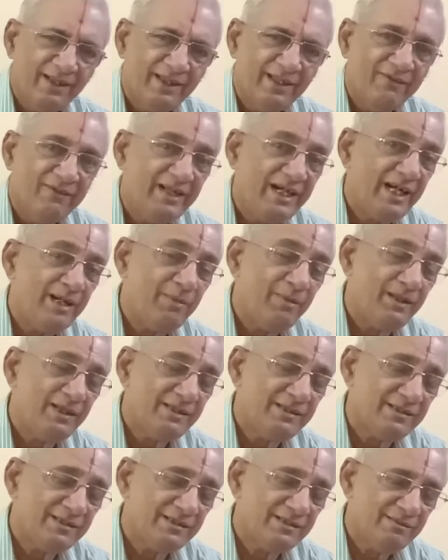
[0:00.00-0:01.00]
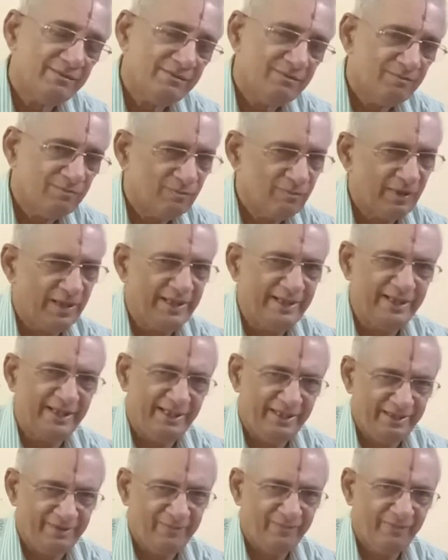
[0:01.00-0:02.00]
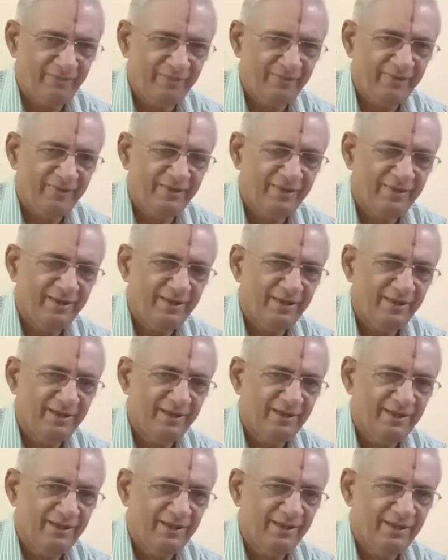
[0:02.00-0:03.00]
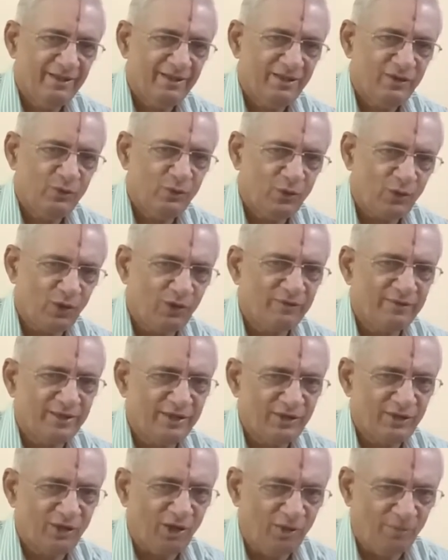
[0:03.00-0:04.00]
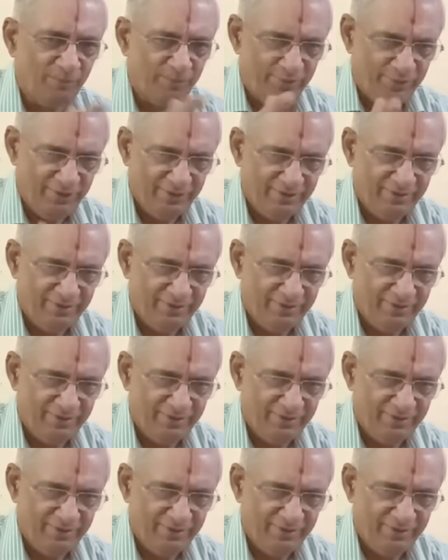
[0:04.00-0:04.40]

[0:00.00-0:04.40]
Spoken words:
The variables, plenty. To talk of the top